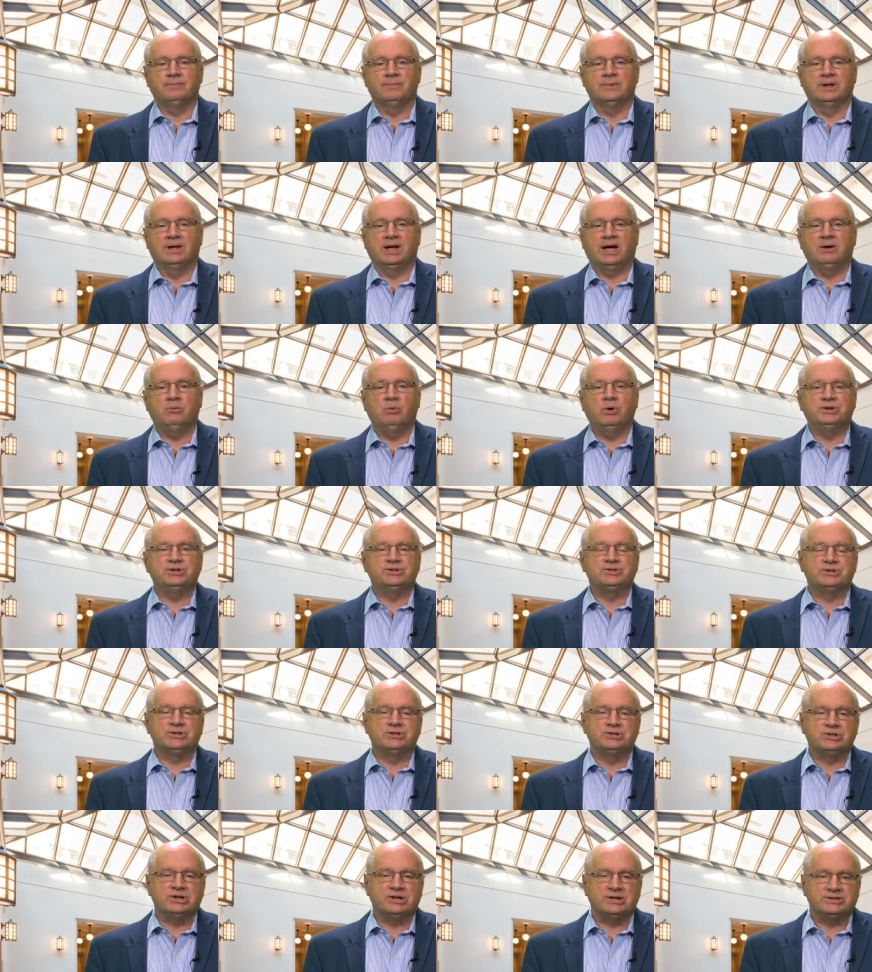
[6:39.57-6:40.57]
I want to
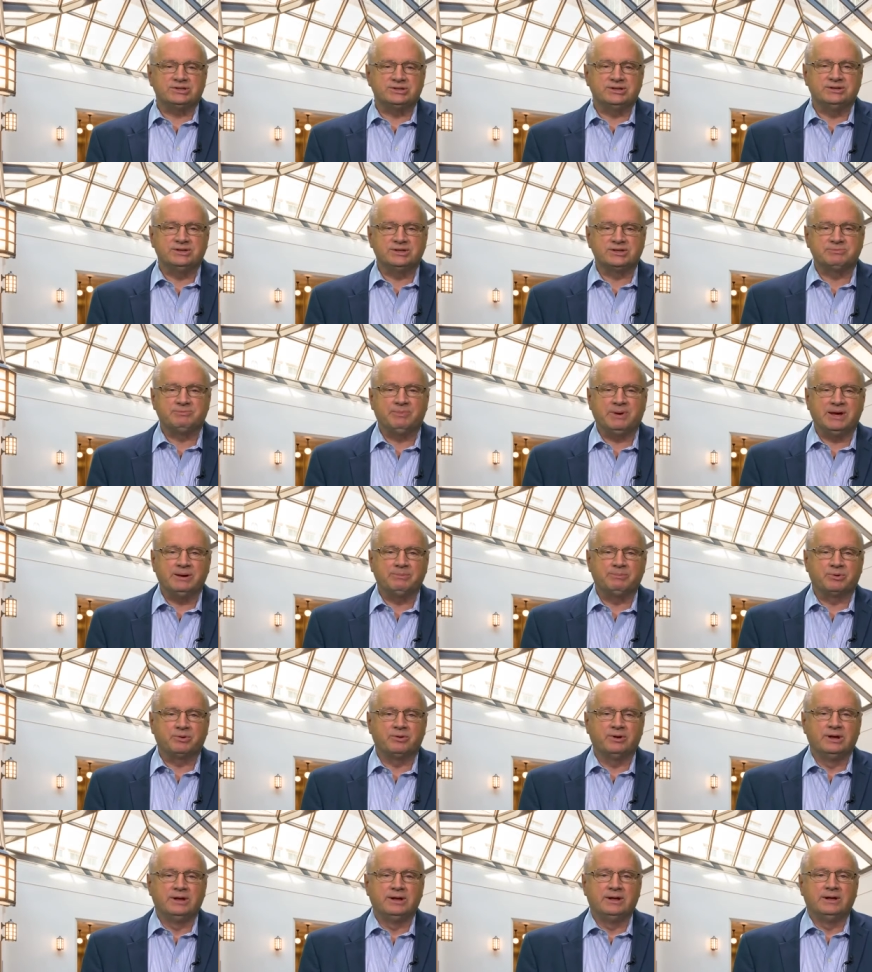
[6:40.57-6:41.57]
suggest in this
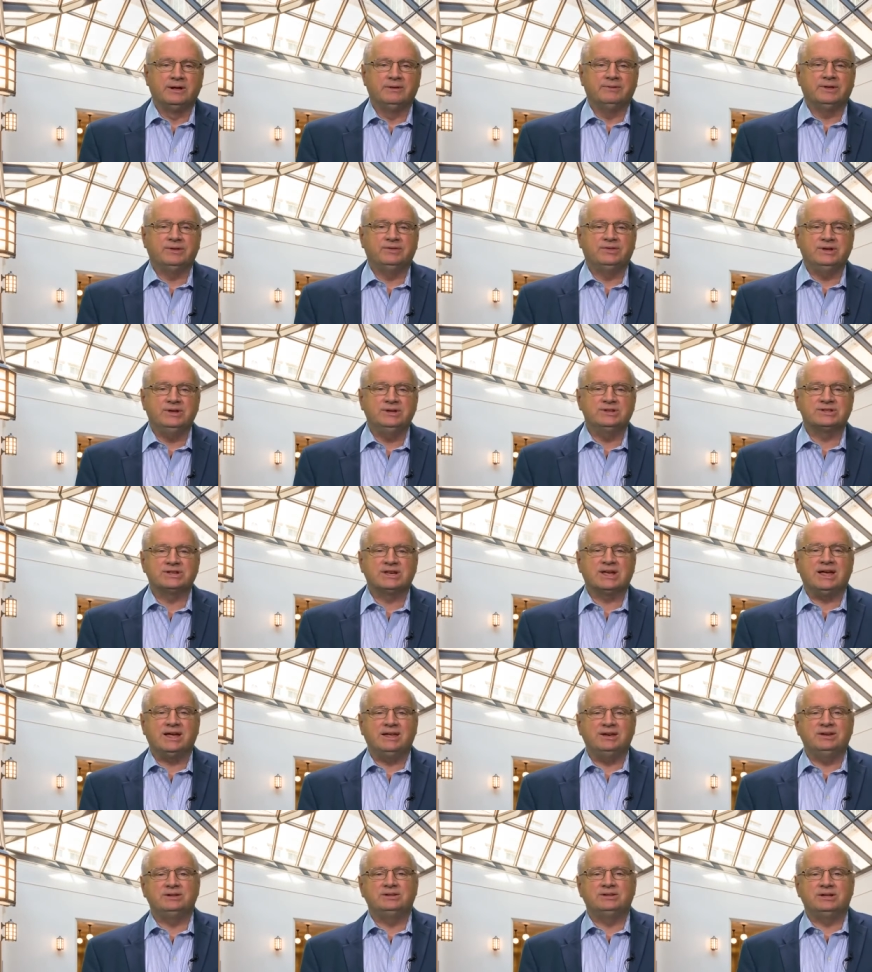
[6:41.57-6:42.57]
paper that these
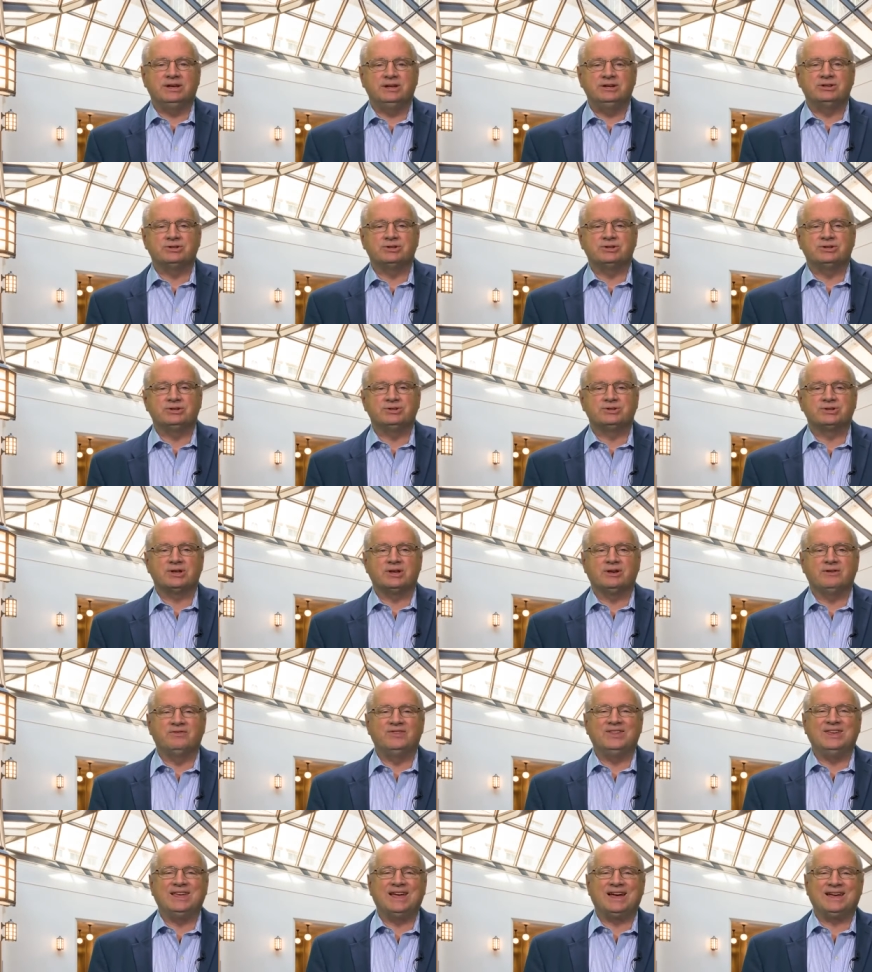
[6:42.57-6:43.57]
connotations of
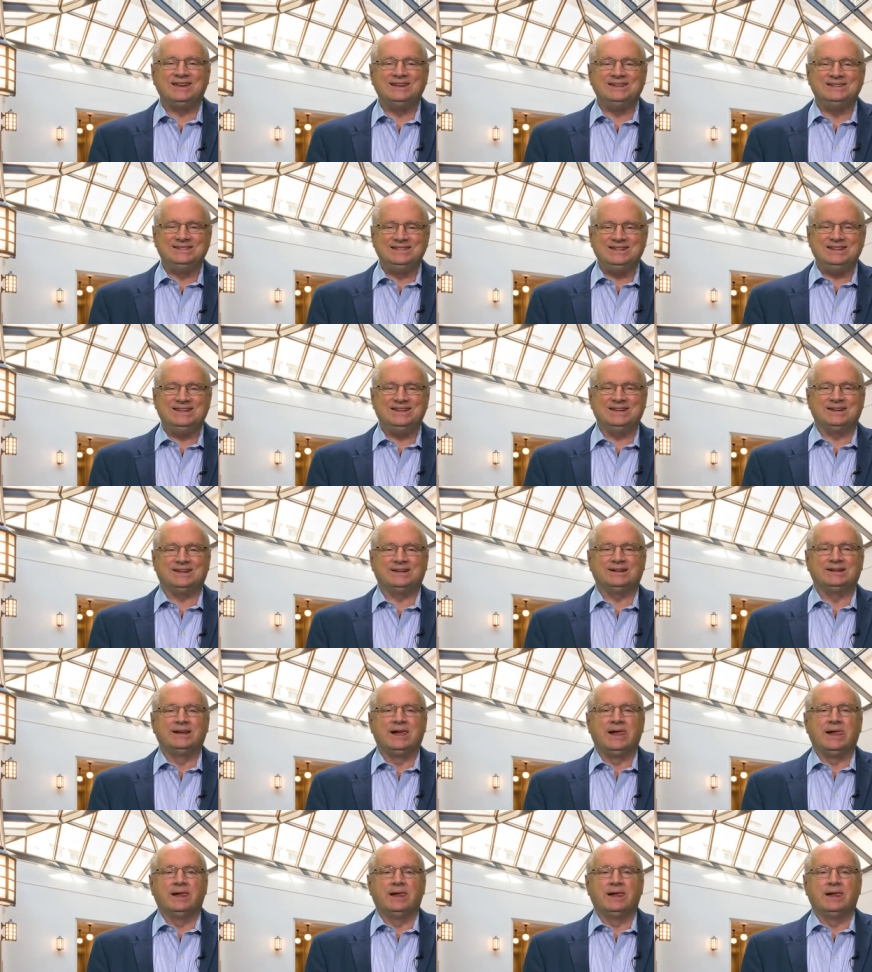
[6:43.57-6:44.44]
the idea